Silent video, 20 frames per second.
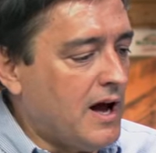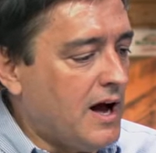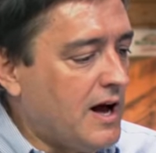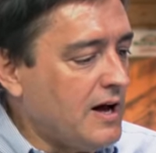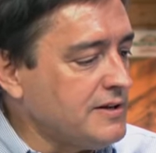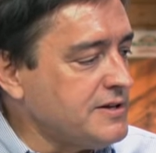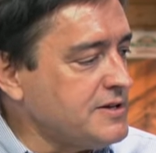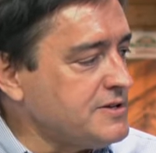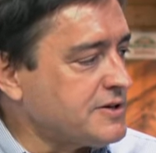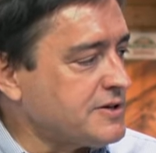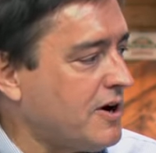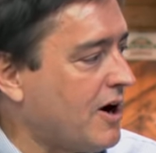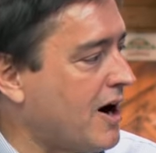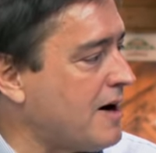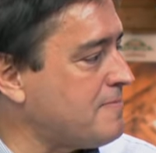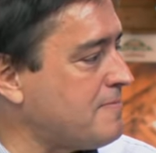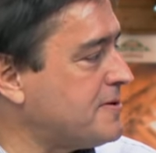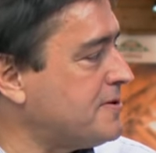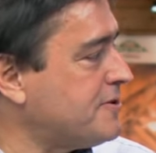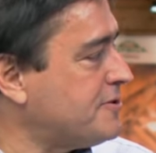all these
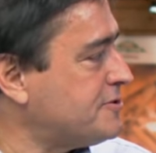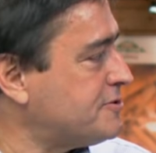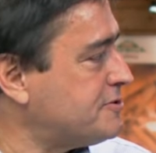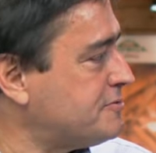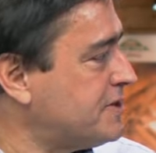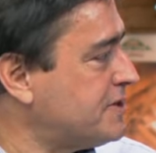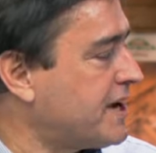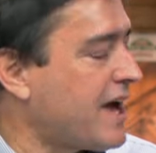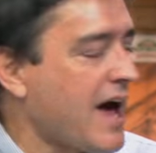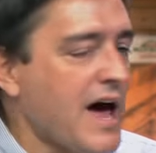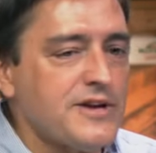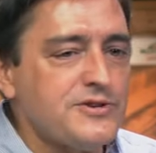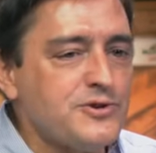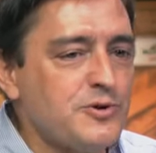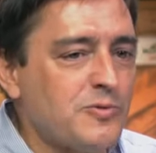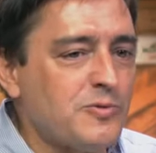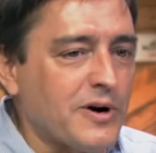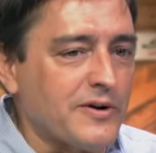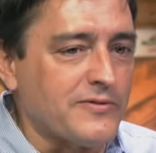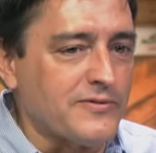carpenters, the guys
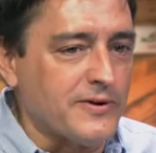who work